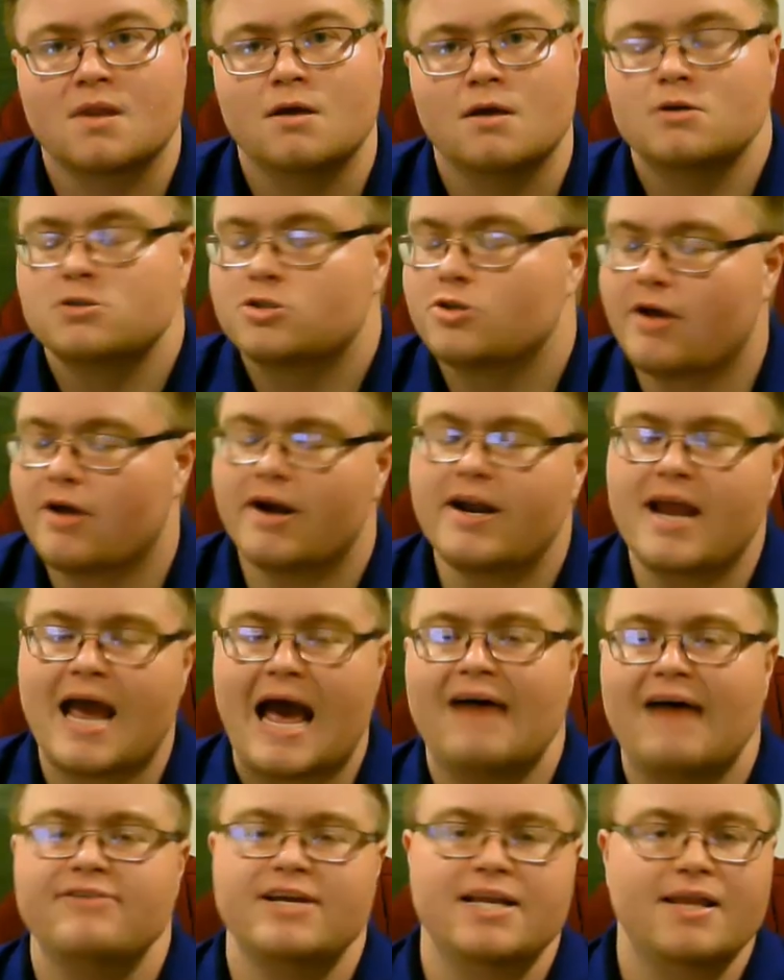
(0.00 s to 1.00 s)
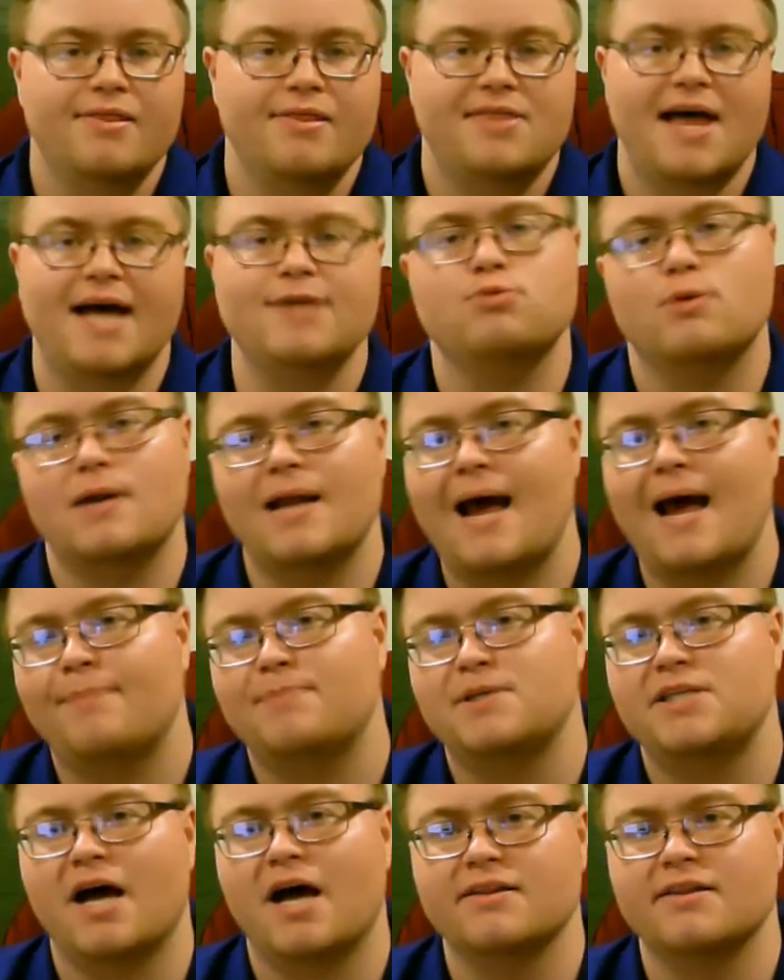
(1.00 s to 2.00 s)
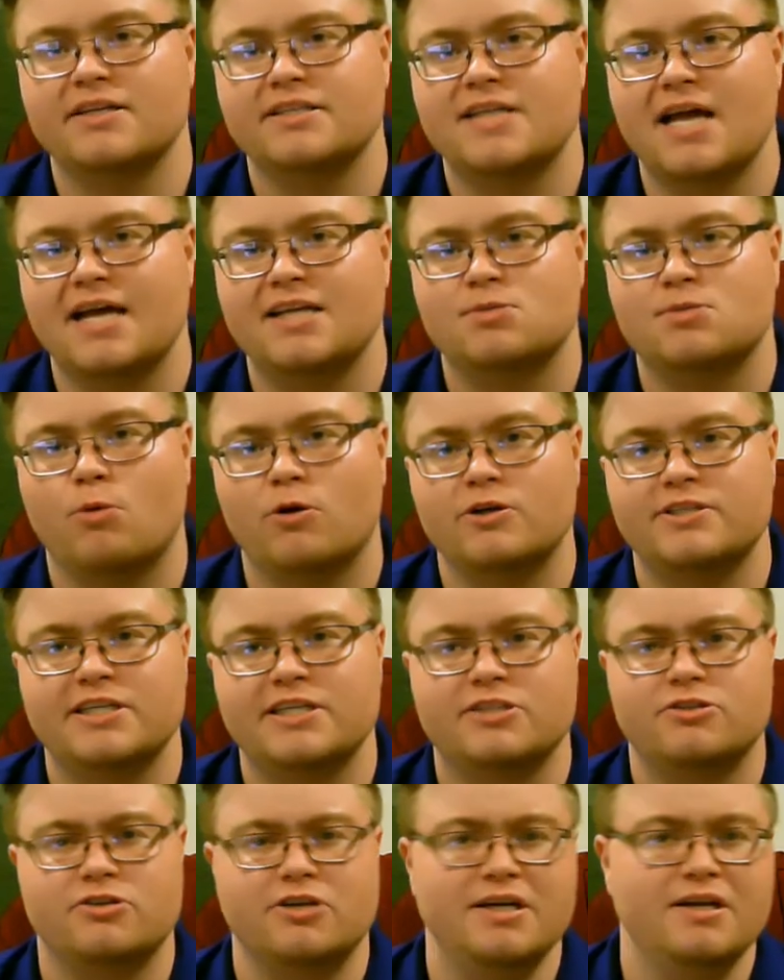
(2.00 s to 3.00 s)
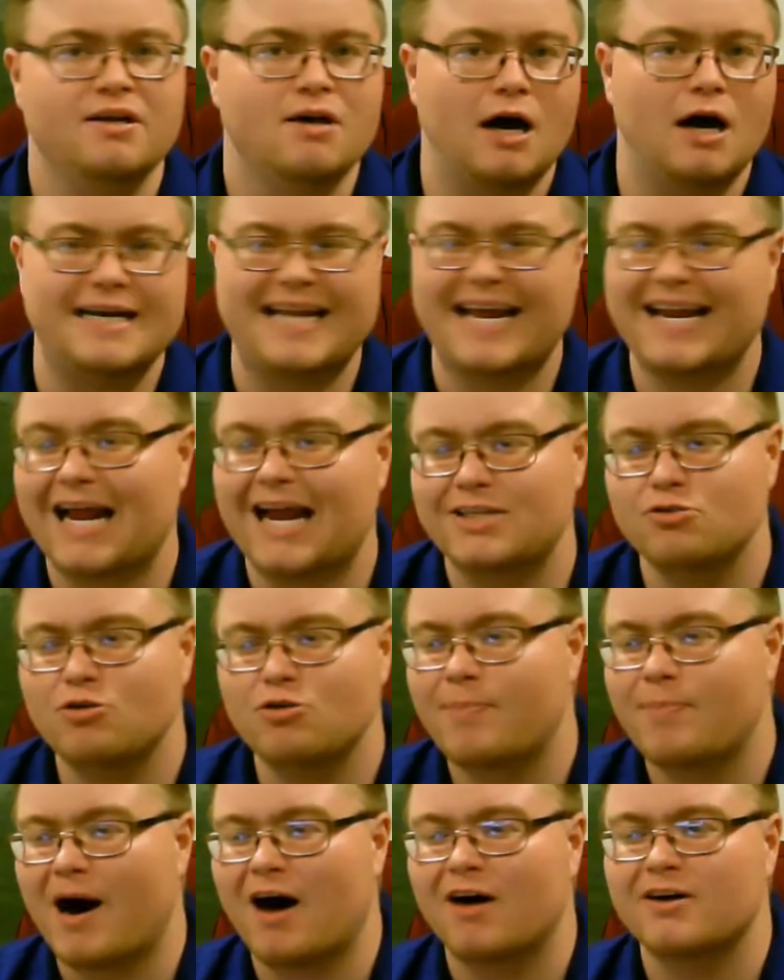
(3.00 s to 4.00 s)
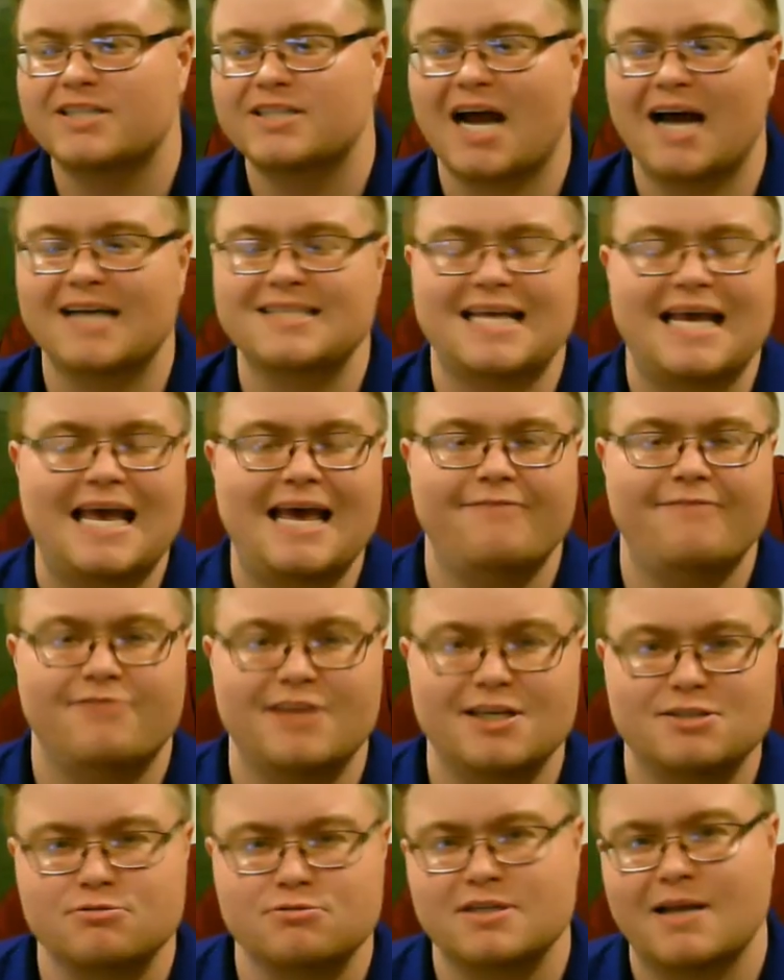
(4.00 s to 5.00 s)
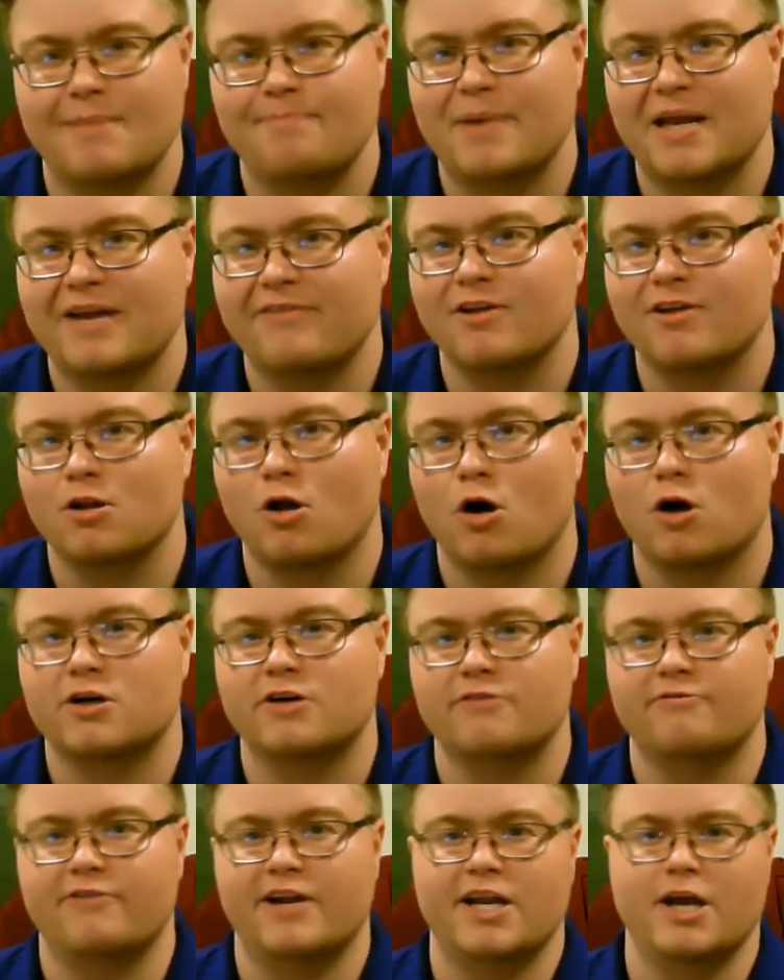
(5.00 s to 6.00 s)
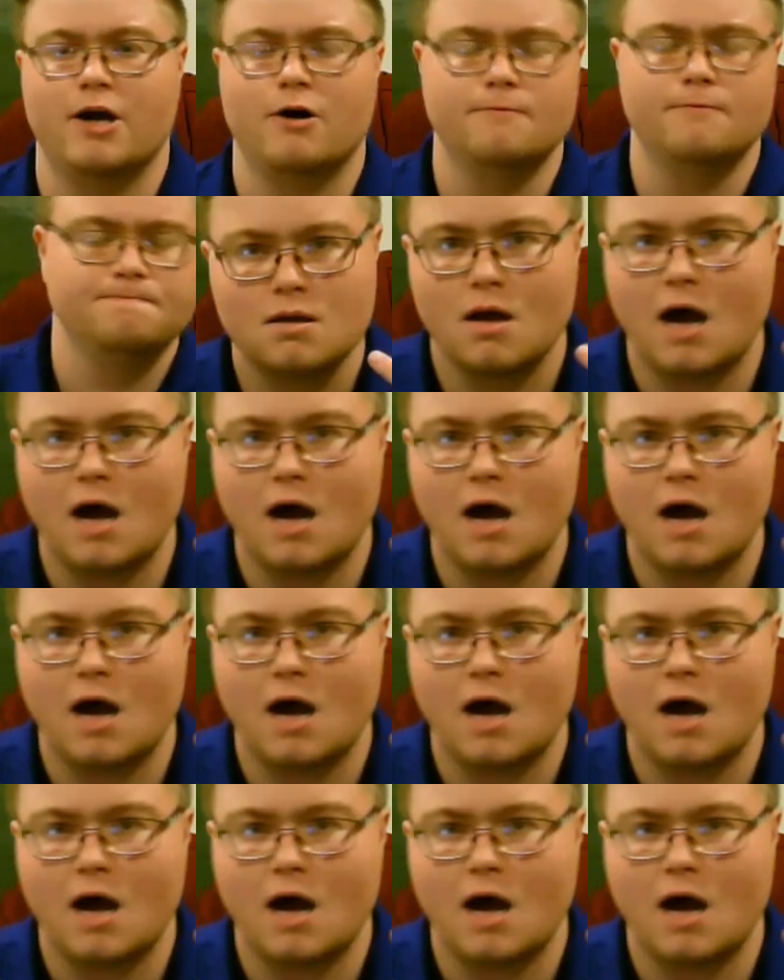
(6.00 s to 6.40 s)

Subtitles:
So there you have it. That's what happened on this day in sports history. Again, I do apologize if this was a bit of a longer video.